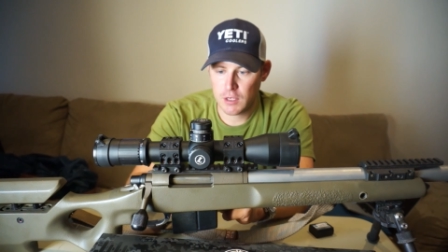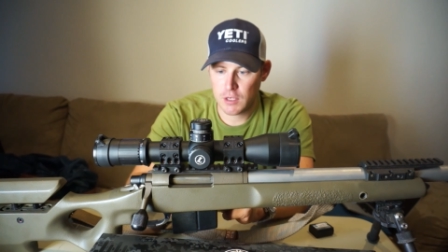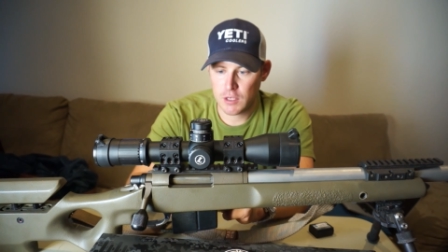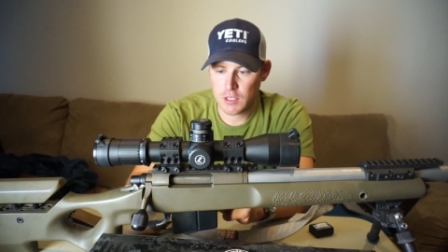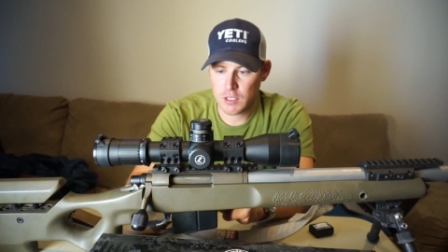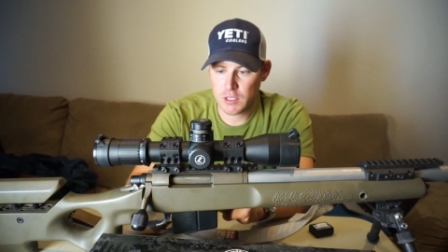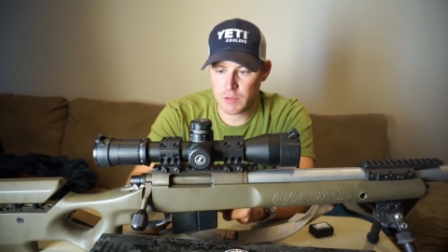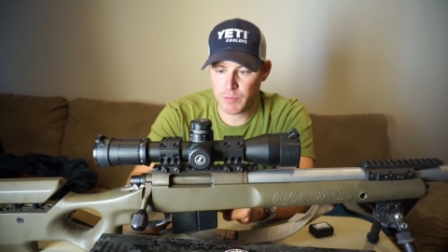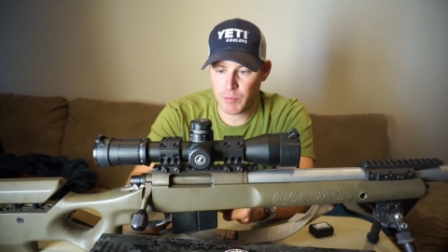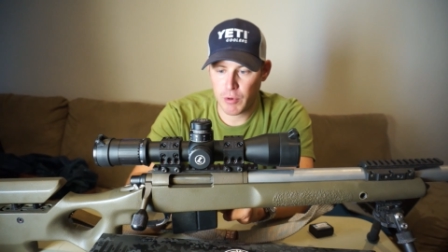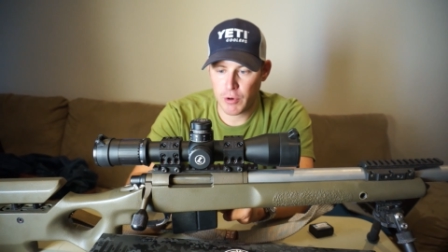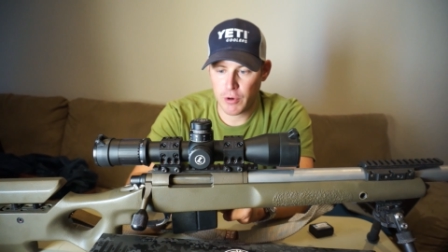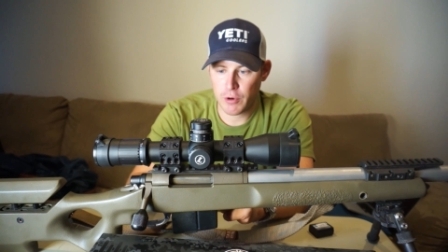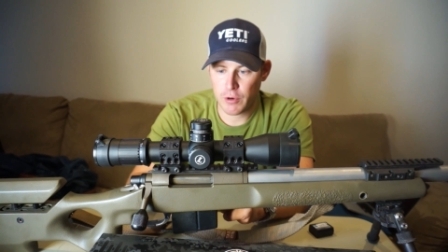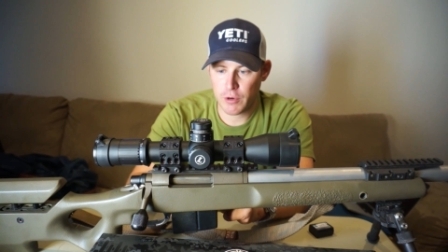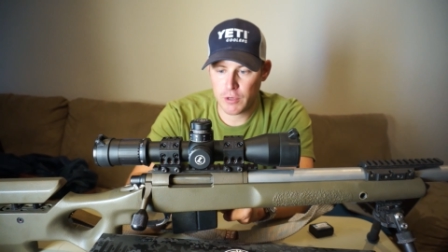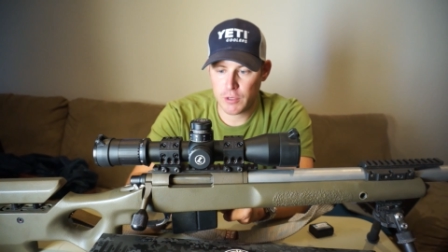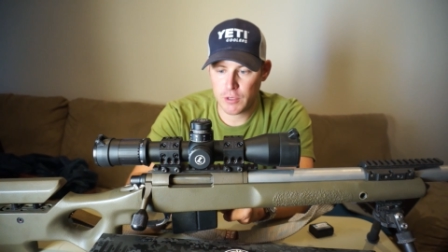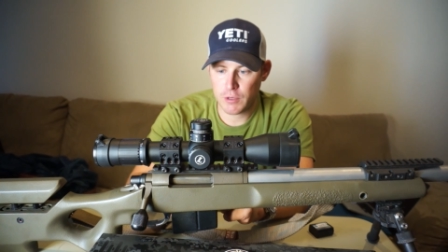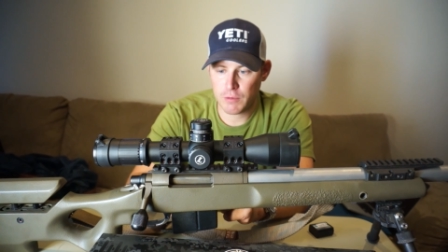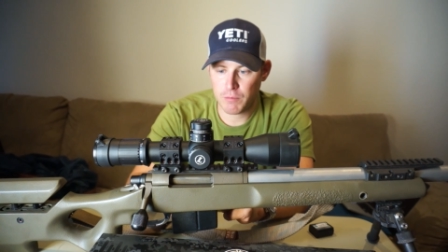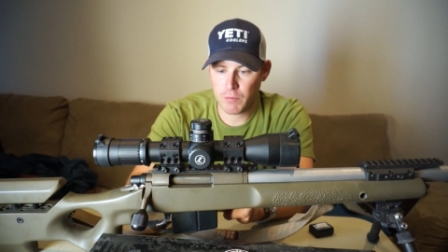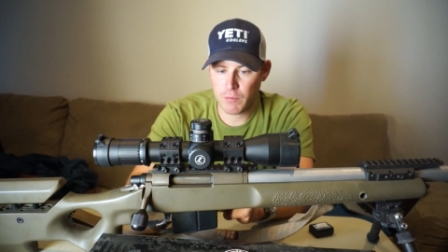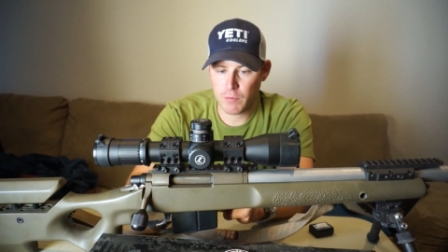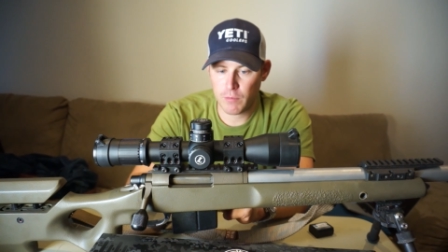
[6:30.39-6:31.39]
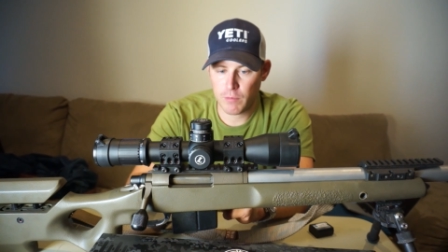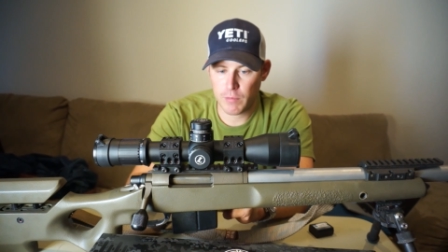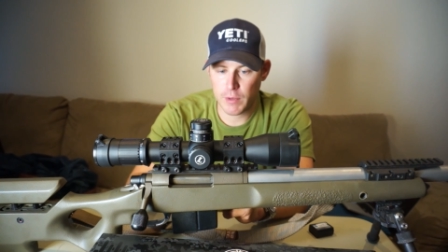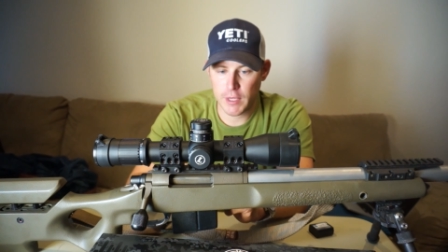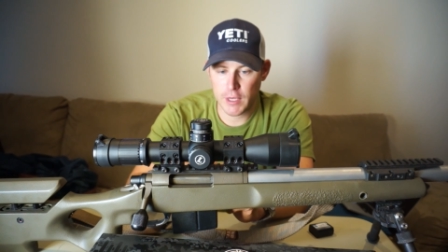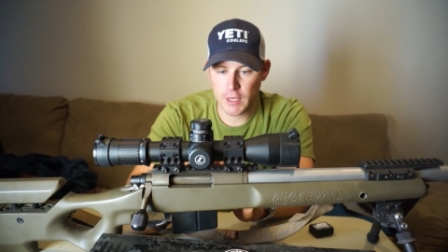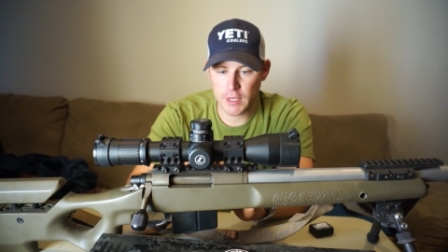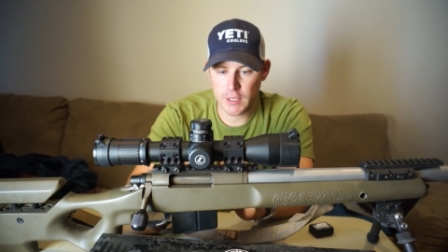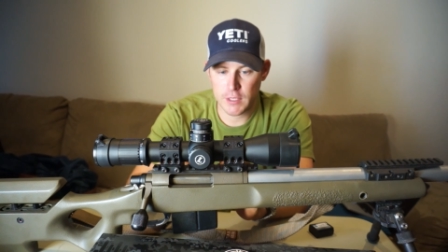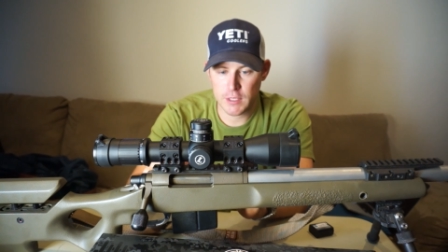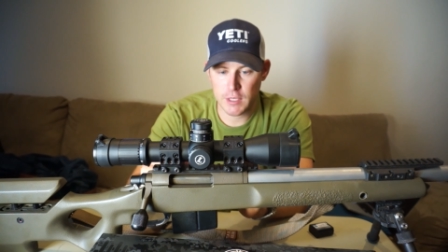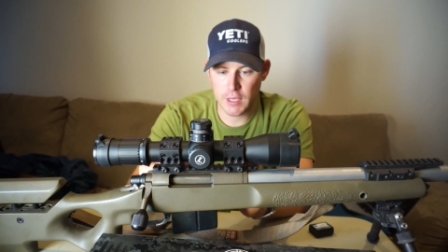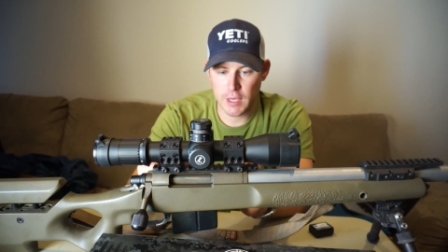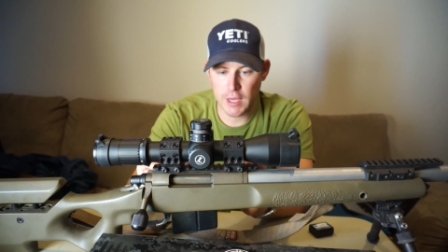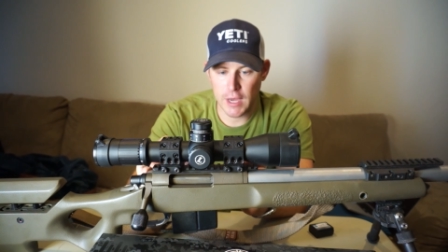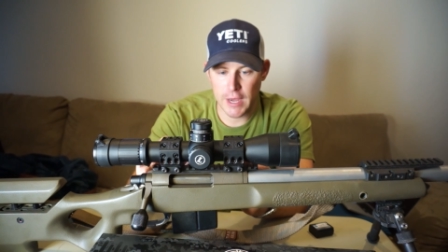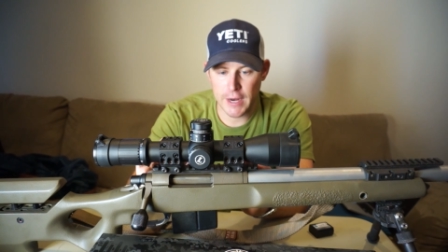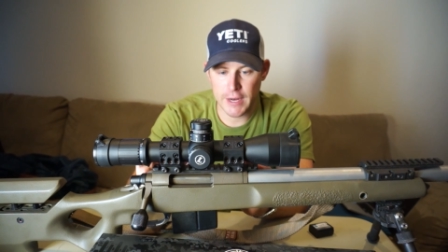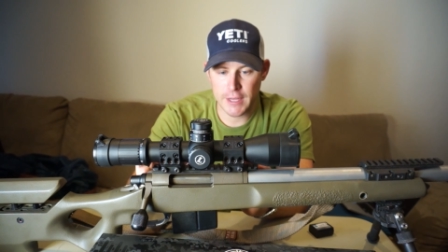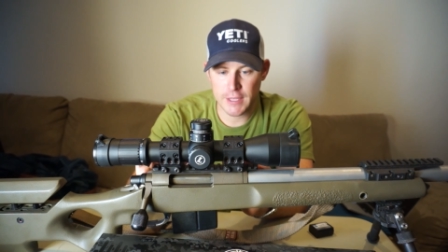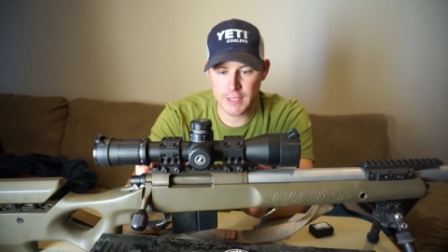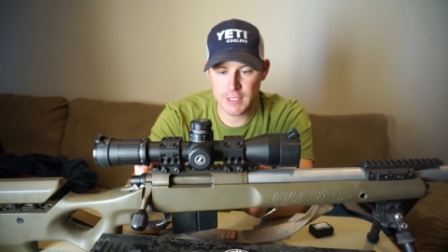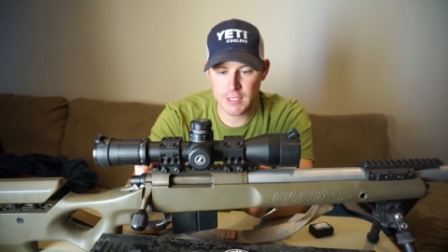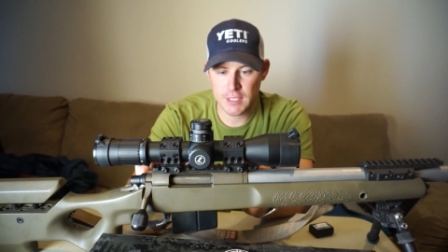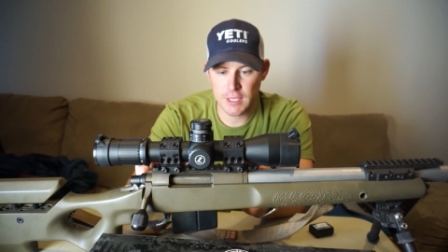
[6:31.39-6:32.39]
Spur because the guy
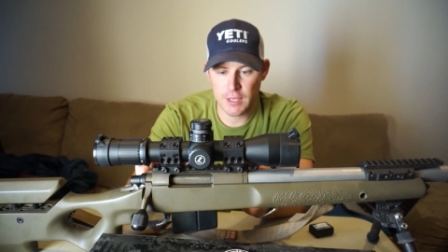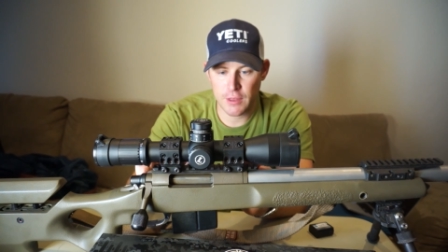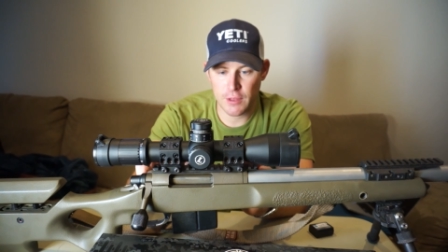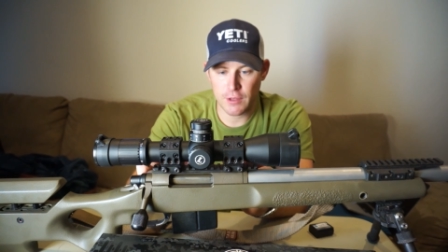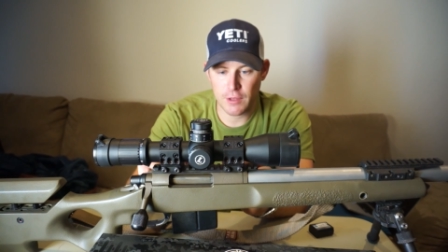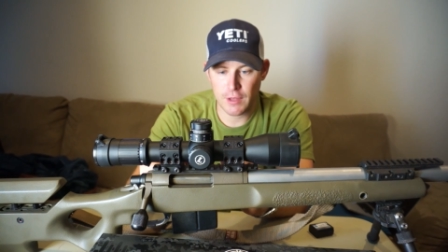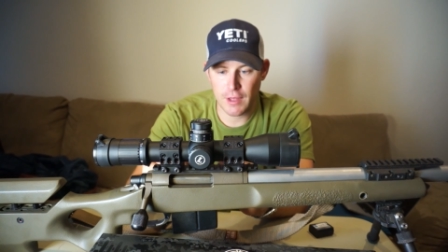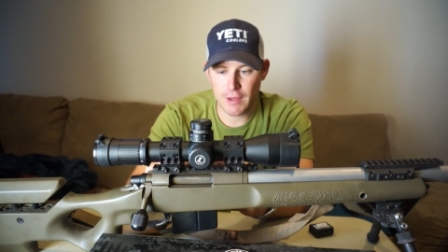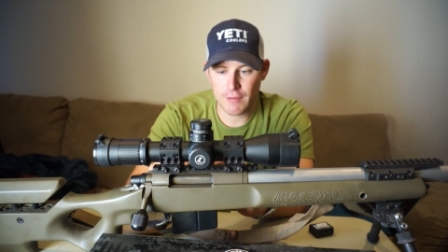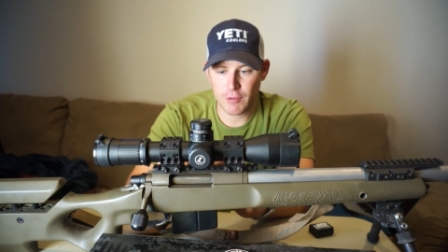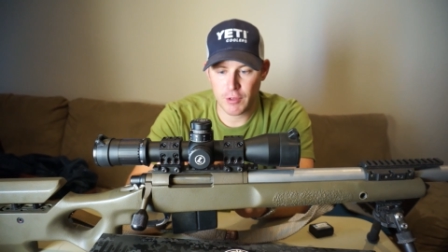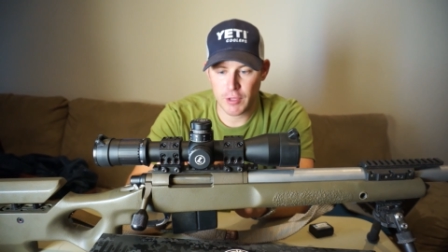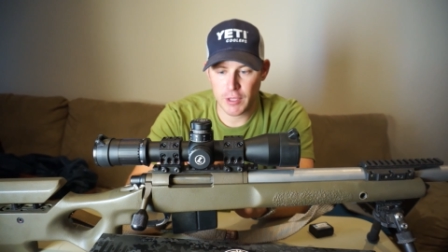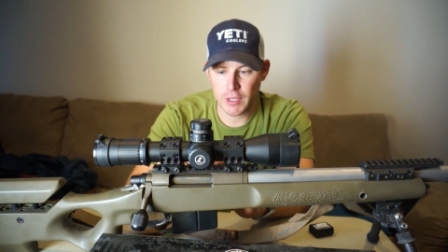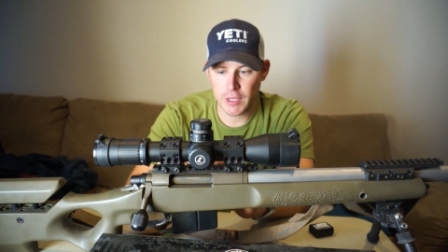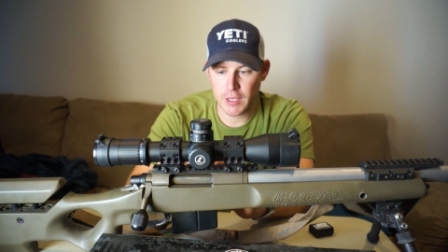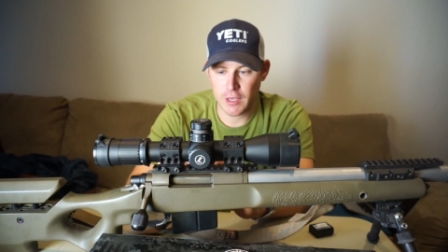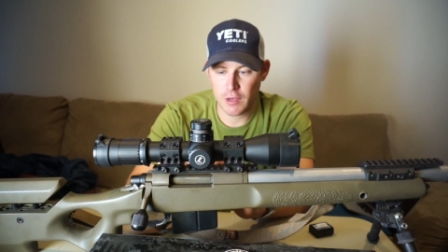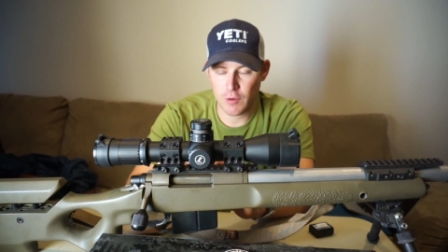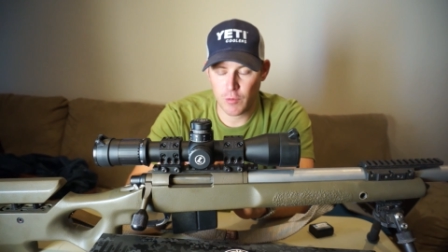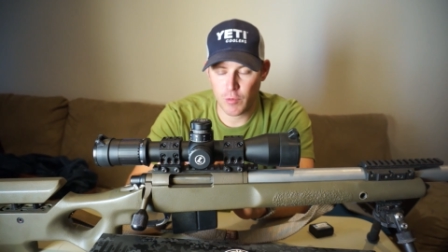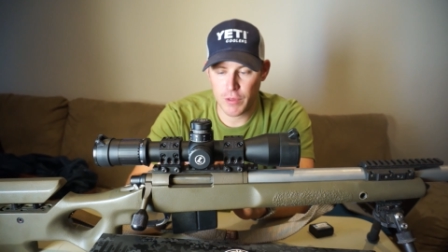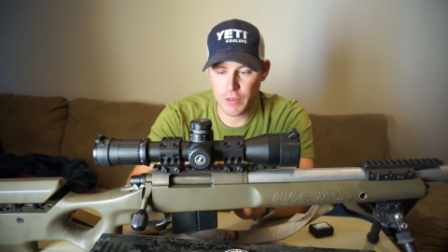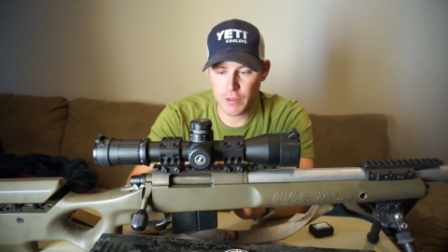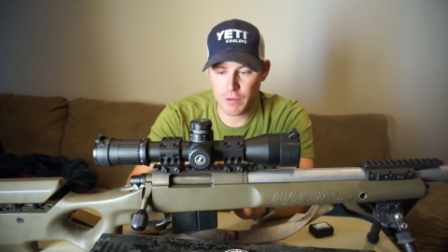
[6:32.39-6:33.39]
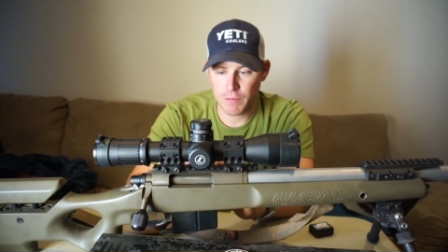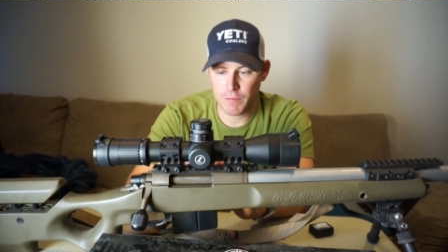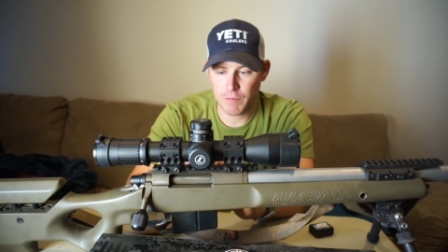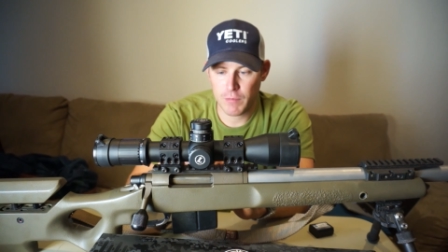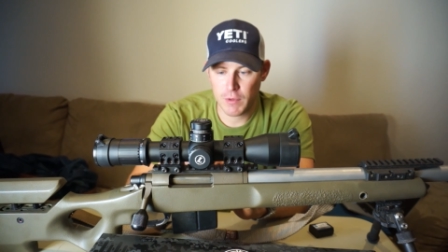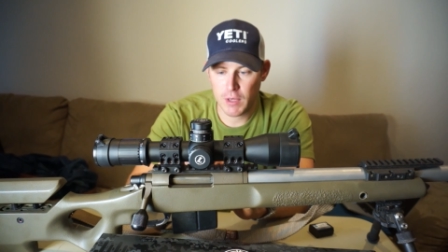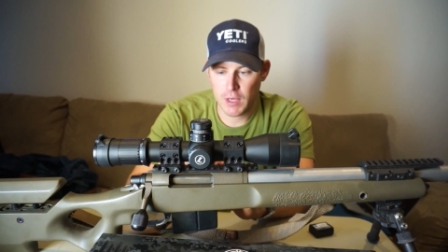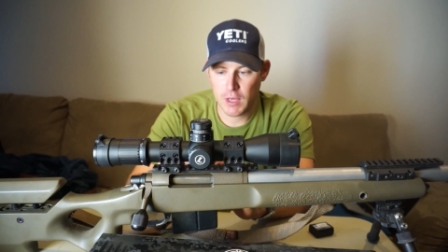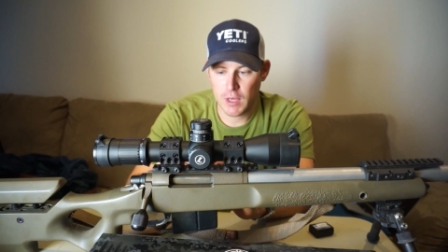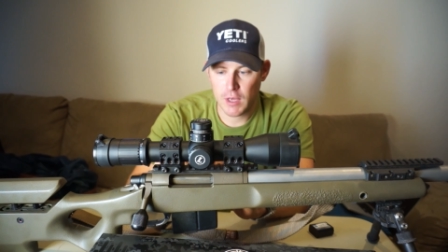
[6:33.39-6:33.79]
didn't send the leveling kit with them,